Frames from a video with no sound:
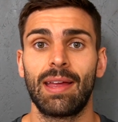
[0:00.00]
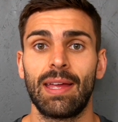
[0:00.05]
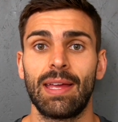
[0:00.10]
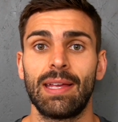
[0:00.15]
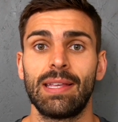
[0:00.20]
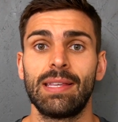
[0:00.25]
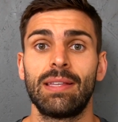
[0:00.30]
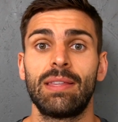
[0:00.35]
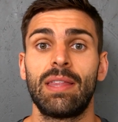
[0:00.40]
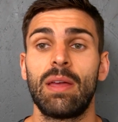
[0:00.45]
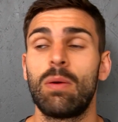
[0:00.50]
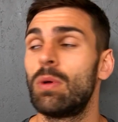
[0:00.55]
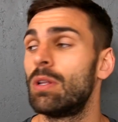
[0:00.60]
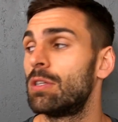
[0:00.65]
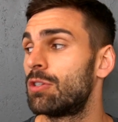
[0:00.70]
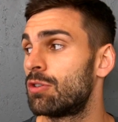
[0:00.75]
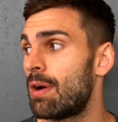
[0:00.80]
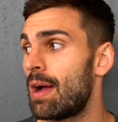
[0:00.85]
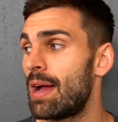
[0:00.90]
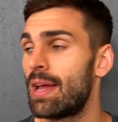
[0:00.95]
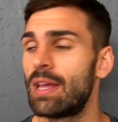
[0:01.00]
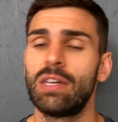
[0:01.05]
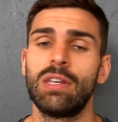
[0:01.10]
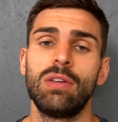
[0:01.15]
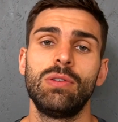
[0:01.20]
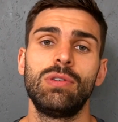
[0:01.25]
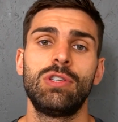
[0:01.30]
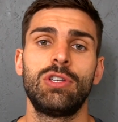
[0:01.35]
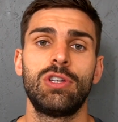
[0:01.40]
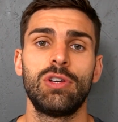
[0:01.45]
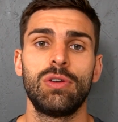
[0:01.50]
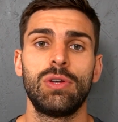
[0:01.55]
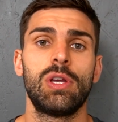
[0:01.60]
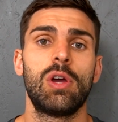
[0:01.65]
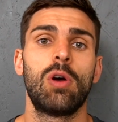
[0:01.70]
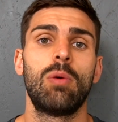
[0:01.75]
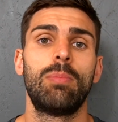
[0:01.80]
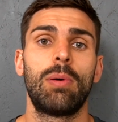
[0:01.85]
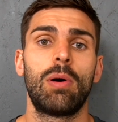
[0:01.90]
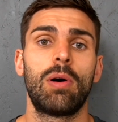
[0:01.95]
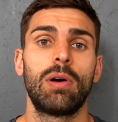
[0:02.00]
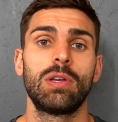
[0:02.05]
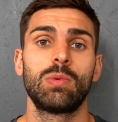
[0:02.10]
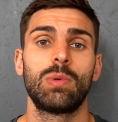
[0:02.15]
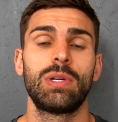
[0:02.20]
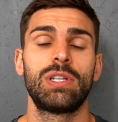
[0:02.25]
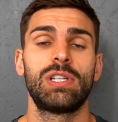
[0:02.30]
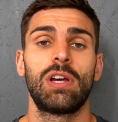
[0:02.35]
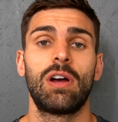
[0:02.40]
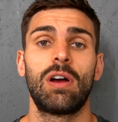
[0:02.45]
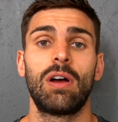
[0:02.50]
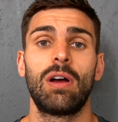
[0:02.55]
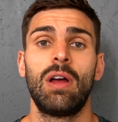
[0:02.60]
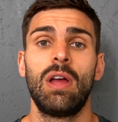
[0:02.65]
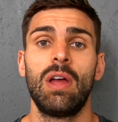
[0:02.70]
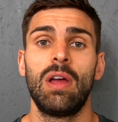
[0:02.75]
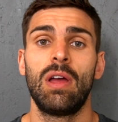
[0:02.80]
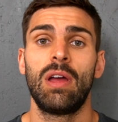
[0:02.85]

and they will try and use studio bars, which are